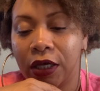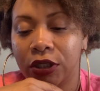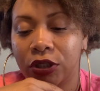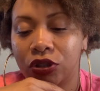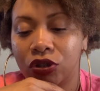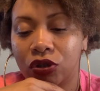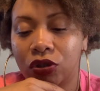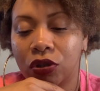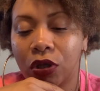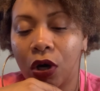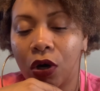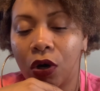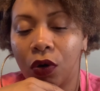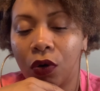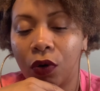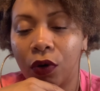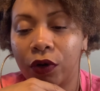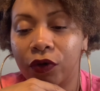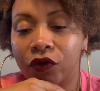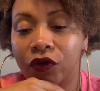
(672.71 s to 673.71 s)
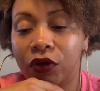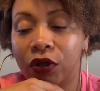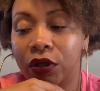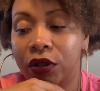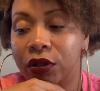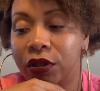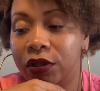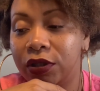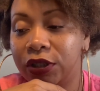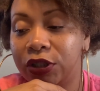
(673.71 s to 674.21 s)
So
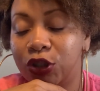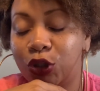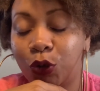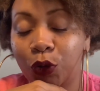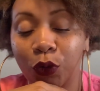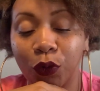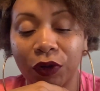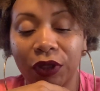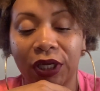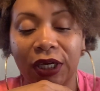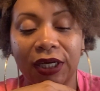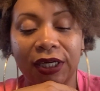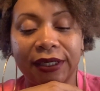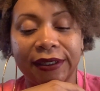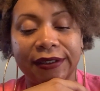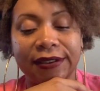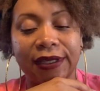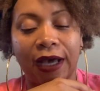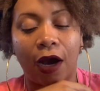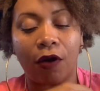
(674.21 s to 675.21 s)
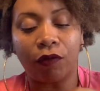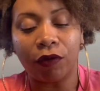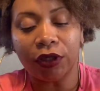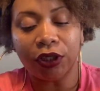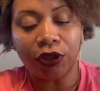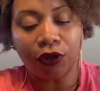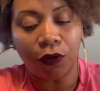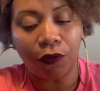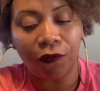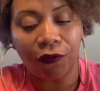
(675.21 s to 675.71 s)
the truth is, I really
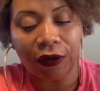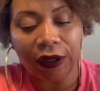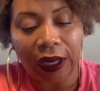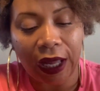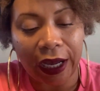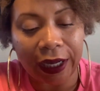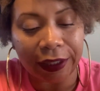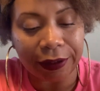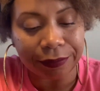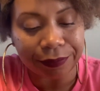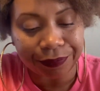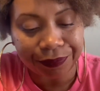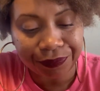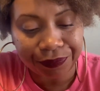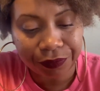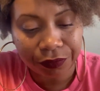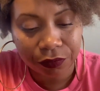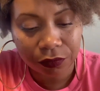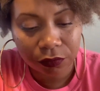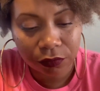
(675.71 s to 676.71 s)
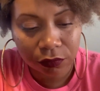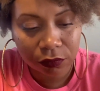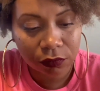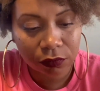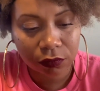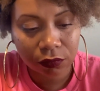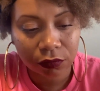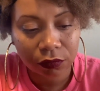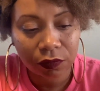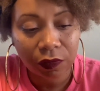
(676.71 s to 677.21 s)
do feel like
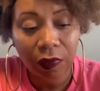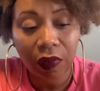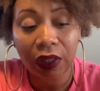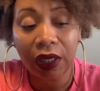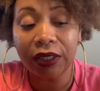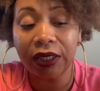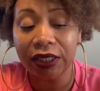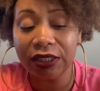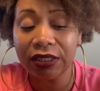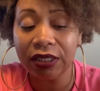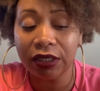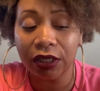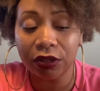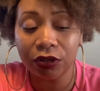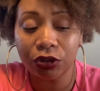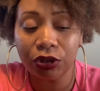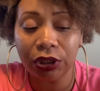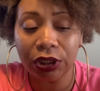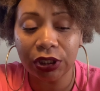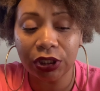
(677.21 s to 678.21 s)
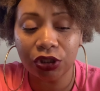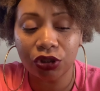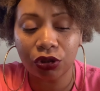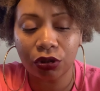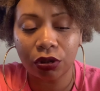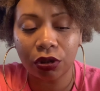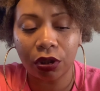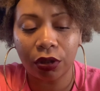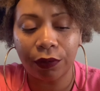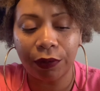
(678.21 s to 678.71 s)
that's another thing that
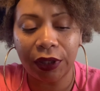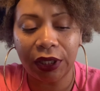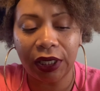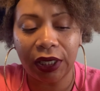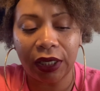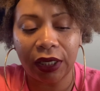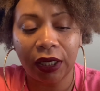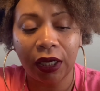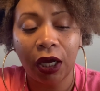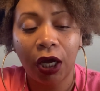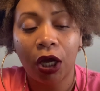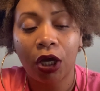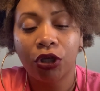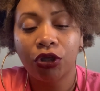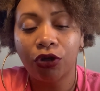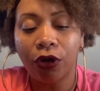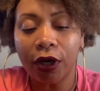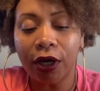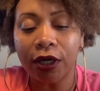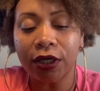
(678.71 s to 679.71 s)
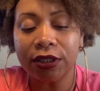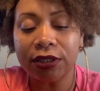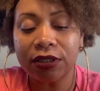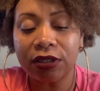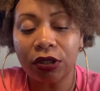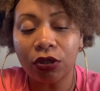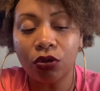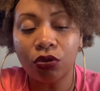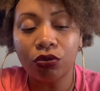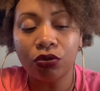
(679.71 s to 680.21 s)
you're going to be getting. You're going to
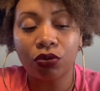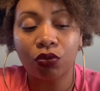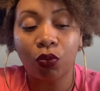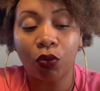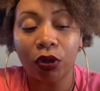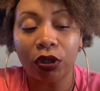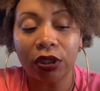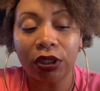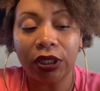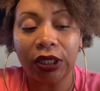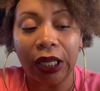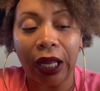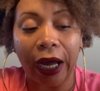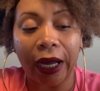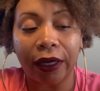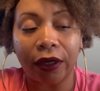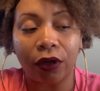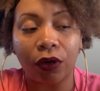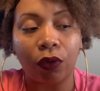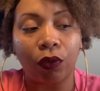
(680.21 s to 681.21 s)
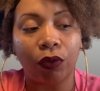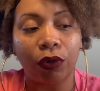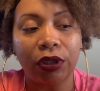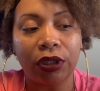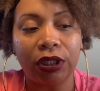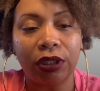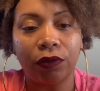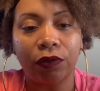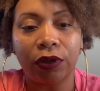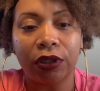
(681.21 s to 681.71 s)
see who's really, like,
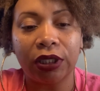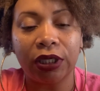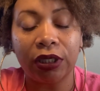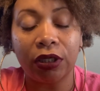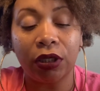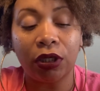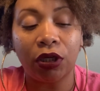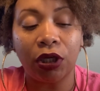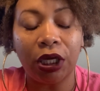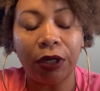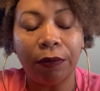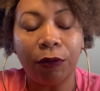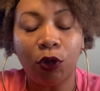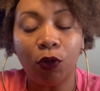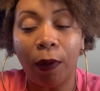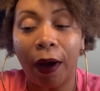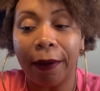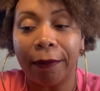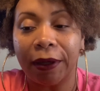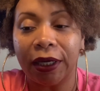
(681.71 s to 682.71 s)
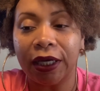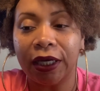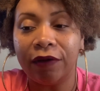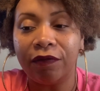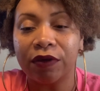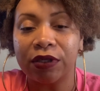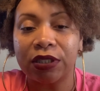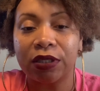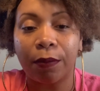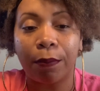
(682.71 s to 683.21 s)
really, really, you might be
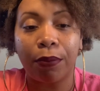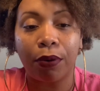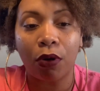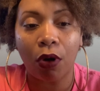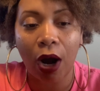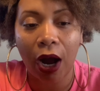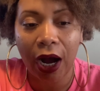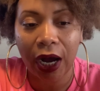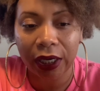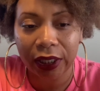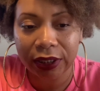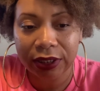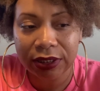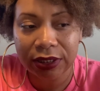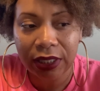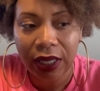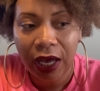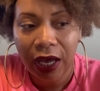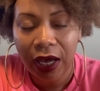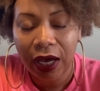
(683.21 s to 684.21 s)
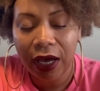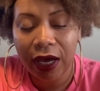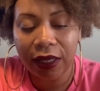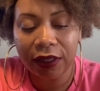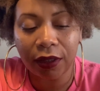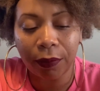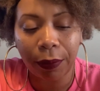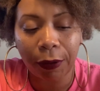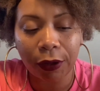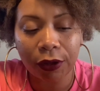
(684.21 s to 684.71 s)
even surprised
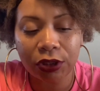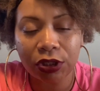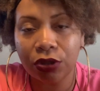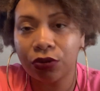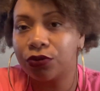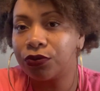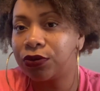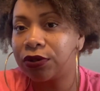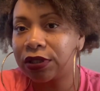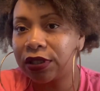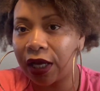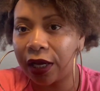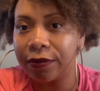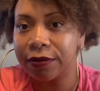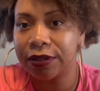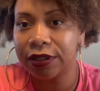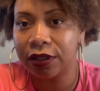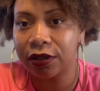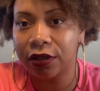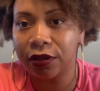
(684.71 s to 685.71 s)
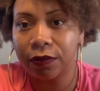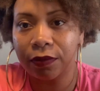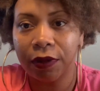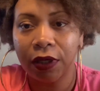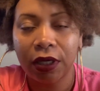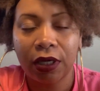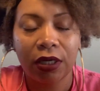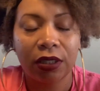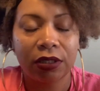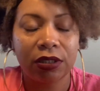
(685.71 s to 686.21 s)
at the person who steps up
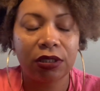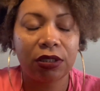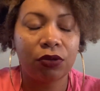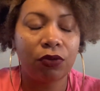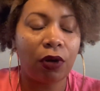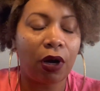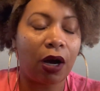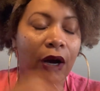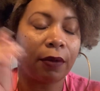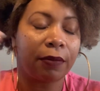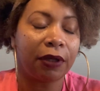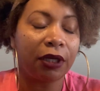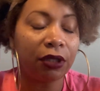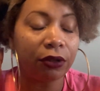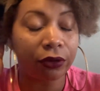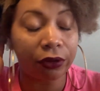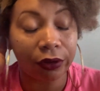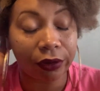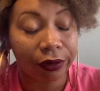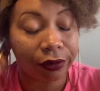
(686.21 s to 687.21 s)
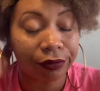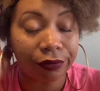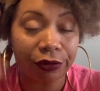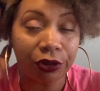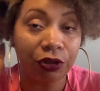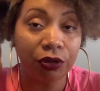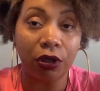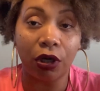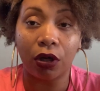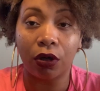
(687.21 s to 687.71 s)
to either,
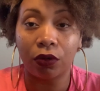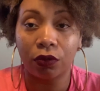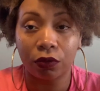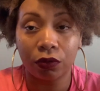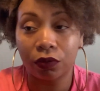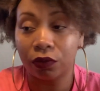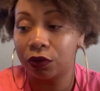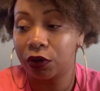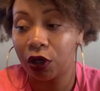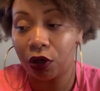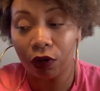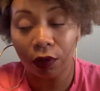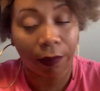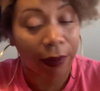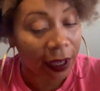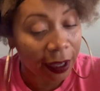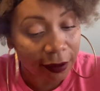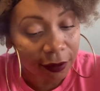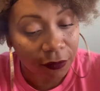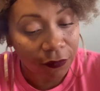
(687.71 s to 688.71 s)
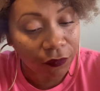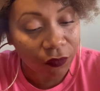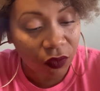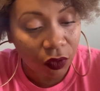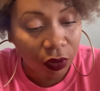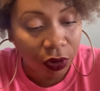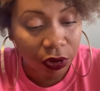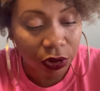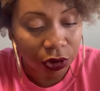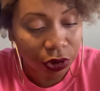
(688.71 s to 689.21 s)
you know, go to battle
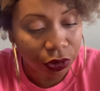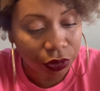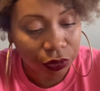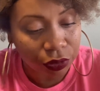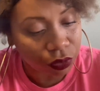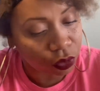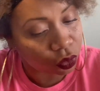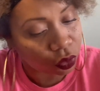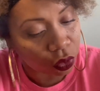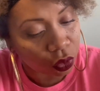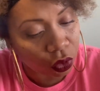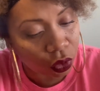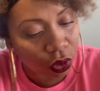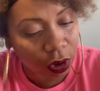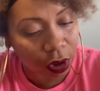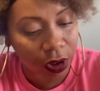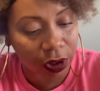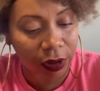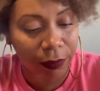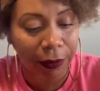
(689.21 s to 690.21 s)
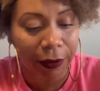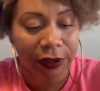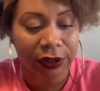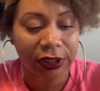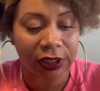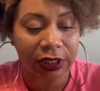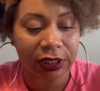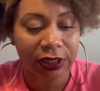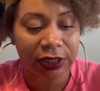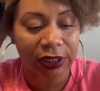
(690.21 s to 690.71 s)
for you, or the
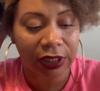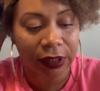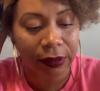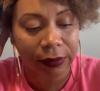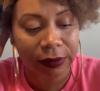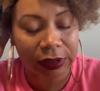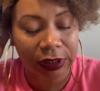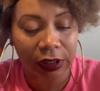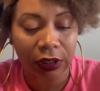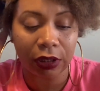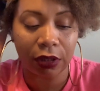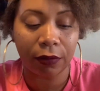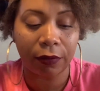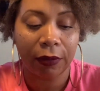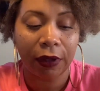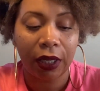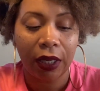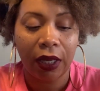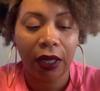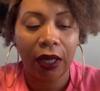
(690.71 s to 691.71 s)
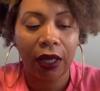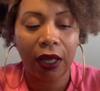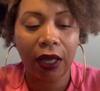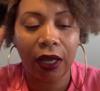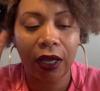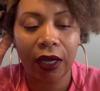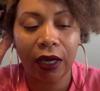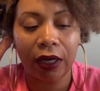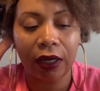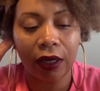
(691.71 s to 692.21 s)
person that steps up
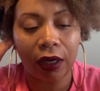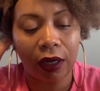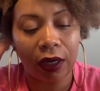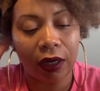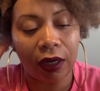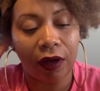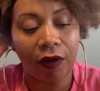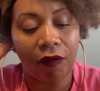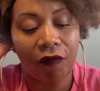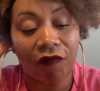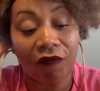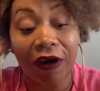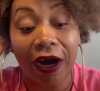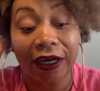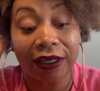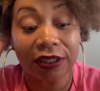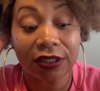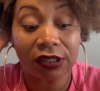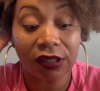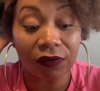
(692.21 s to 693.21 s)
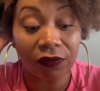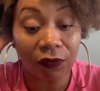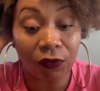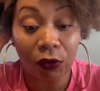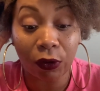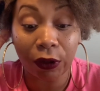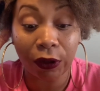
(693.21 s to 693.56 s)
and fights for